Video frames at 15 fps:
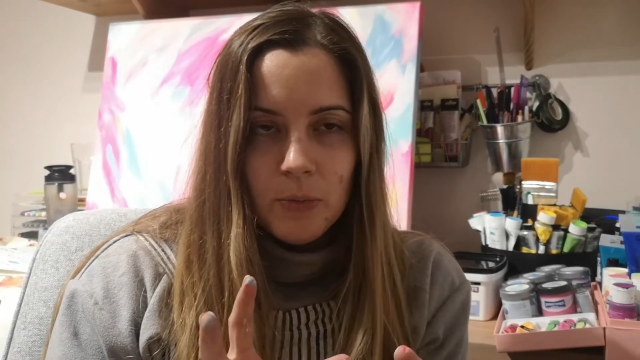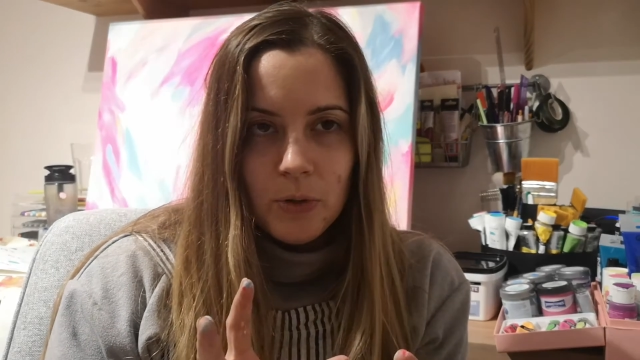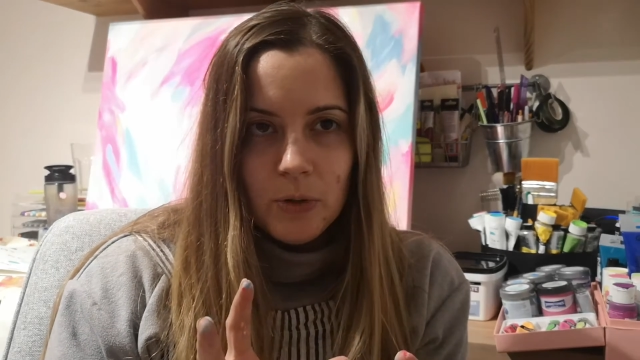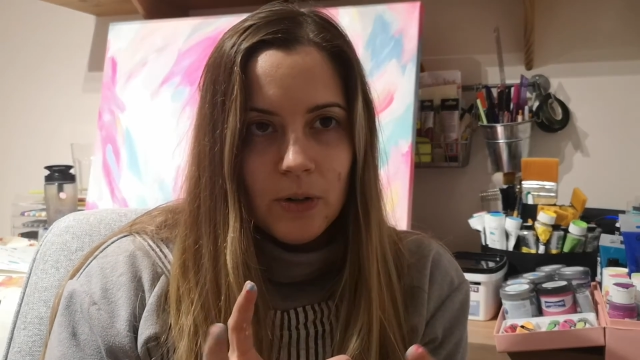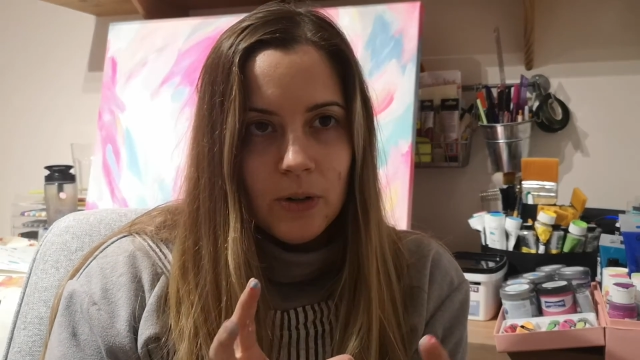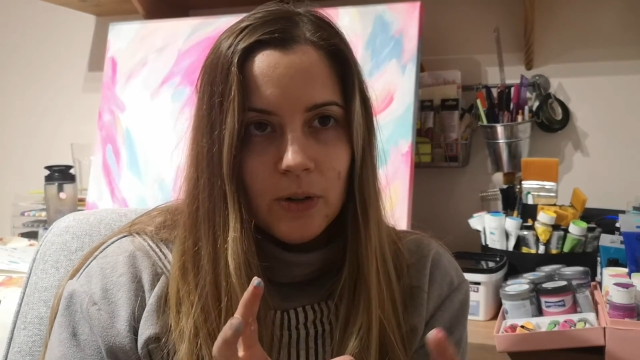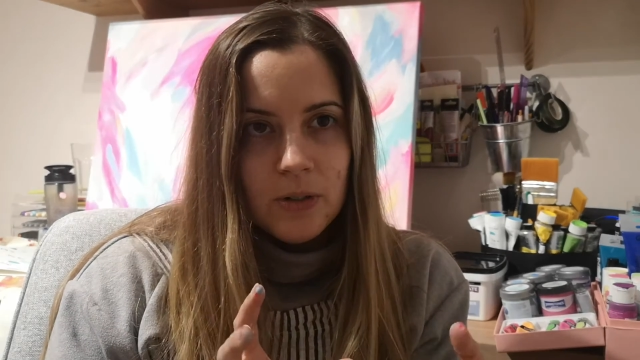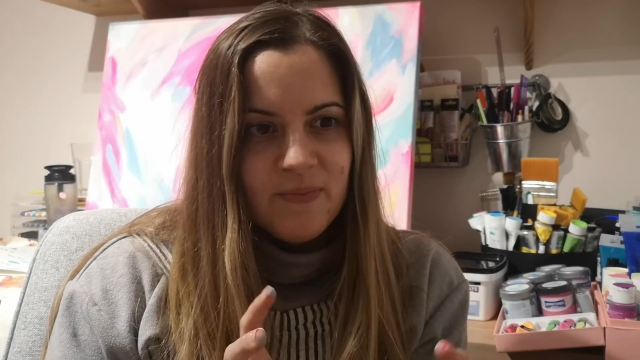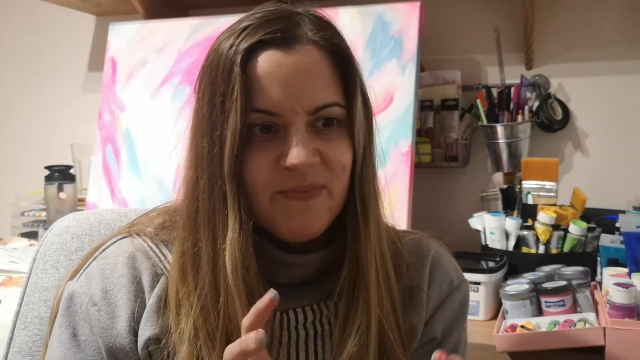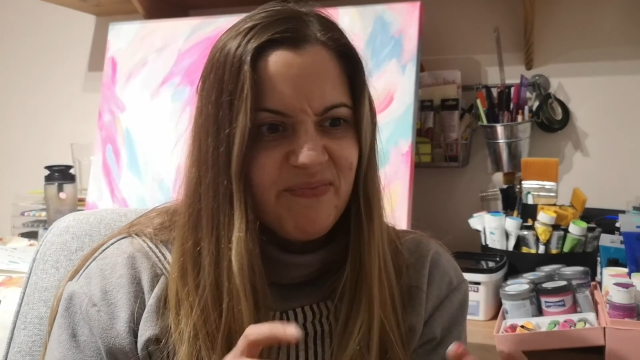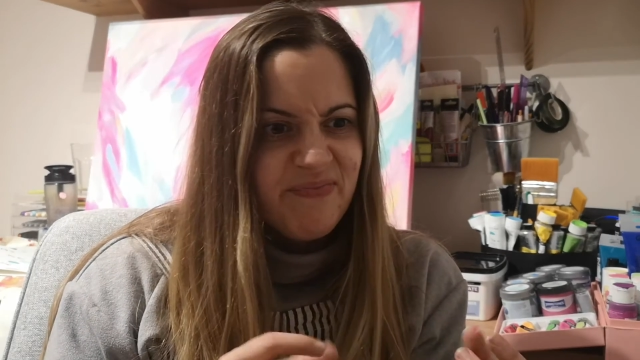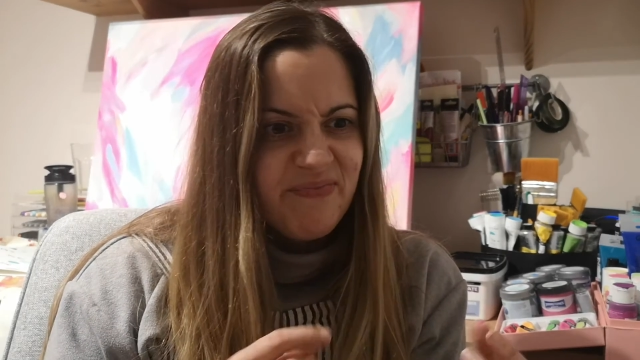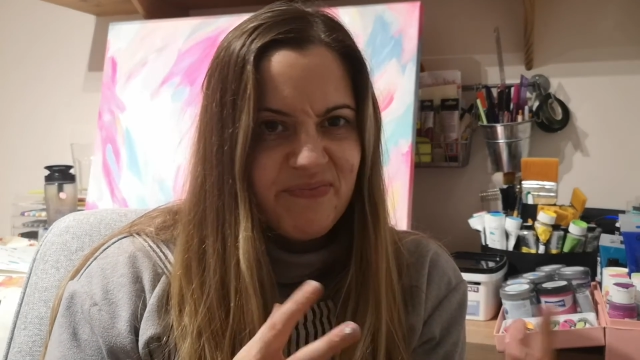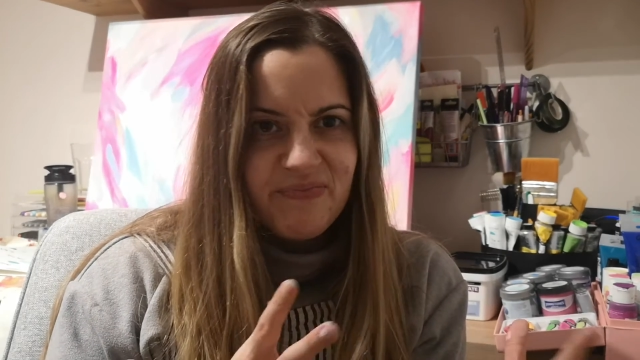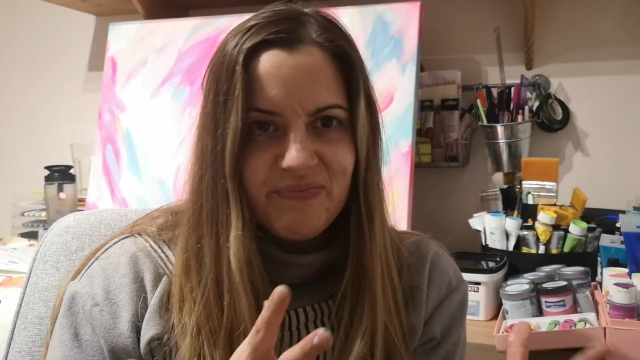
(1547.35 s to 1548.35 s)
more
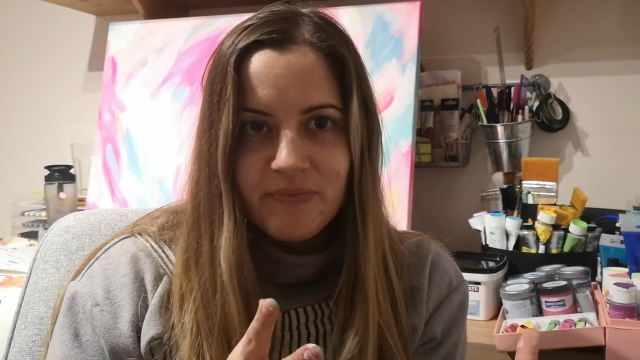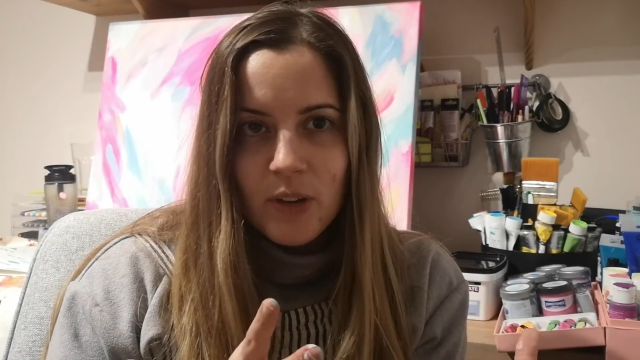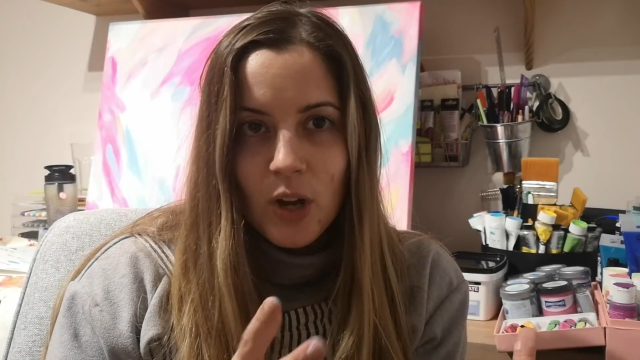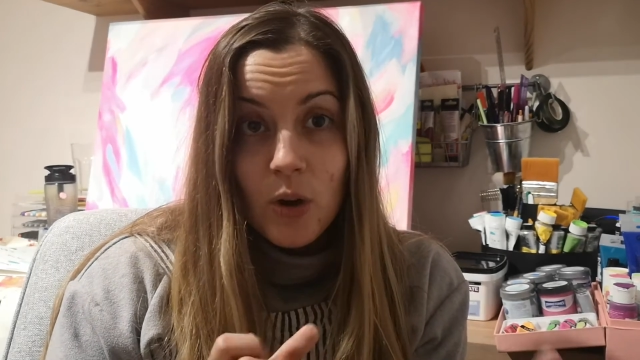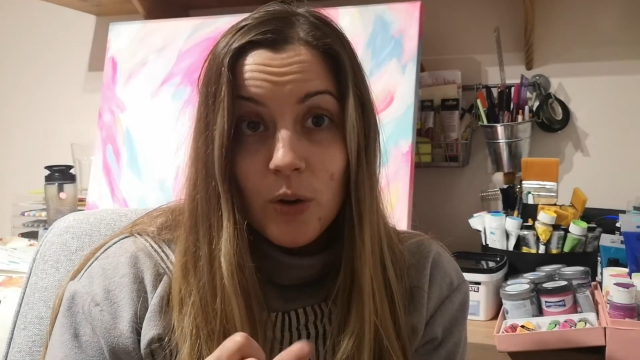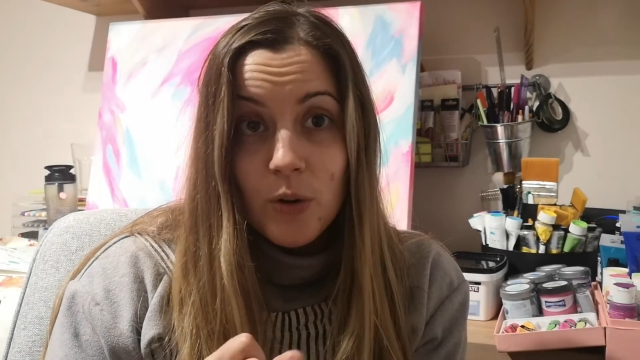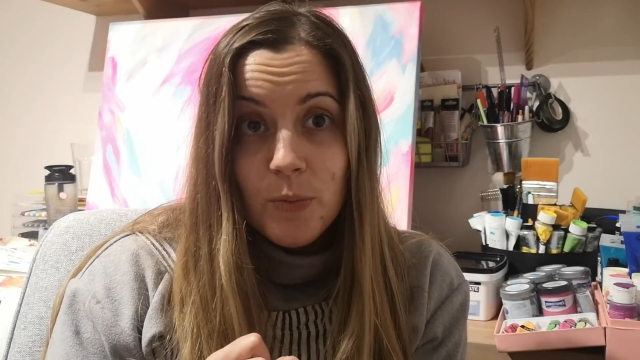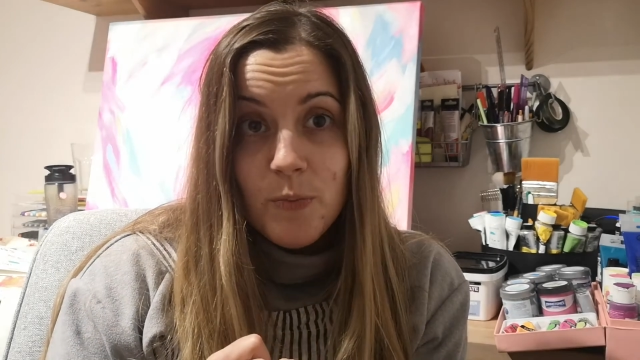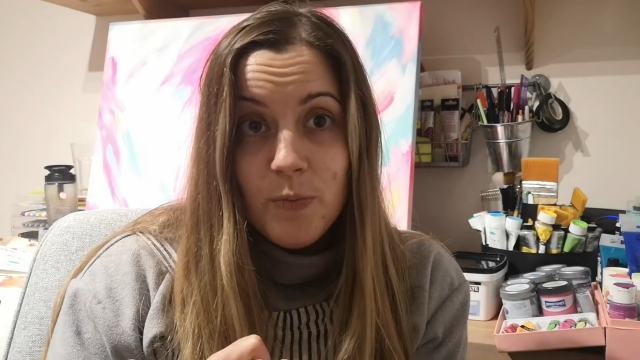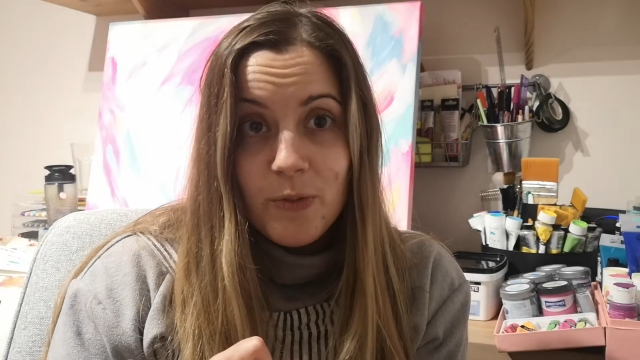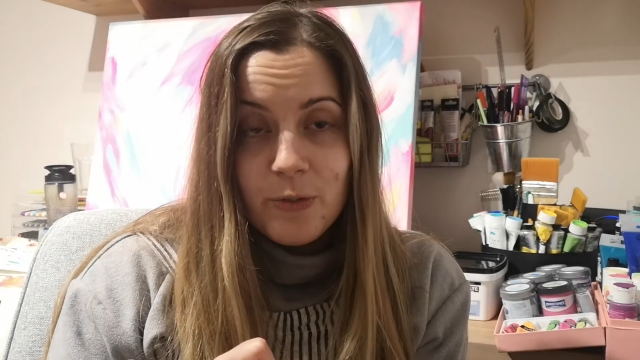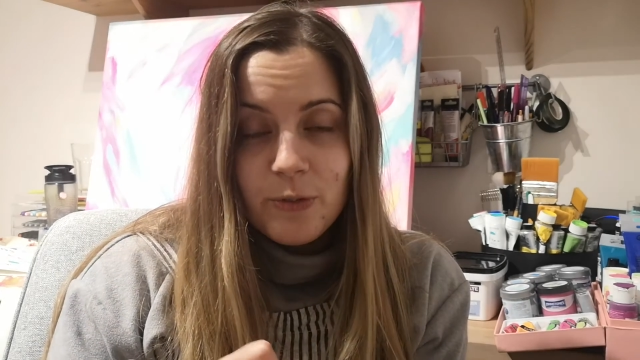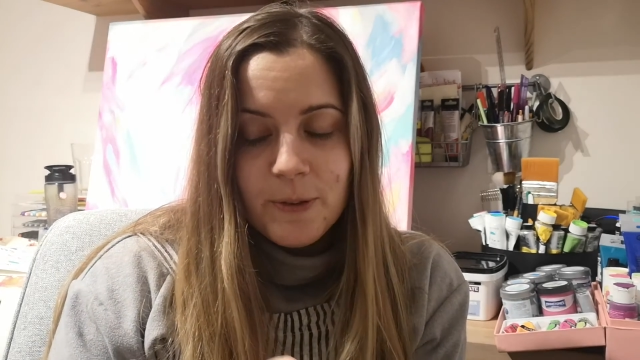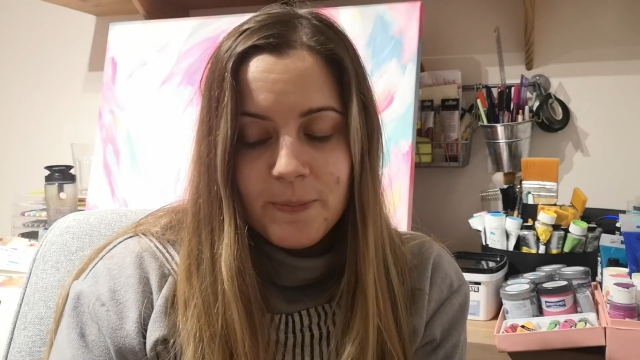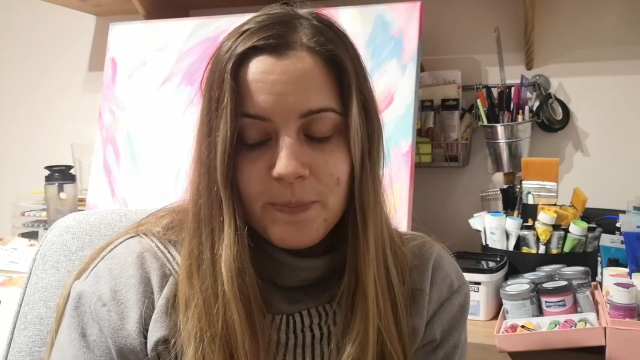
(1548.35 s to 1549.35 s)

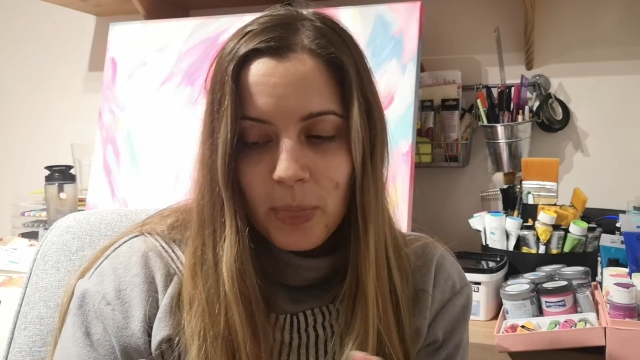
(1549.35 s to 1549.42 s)
oomph.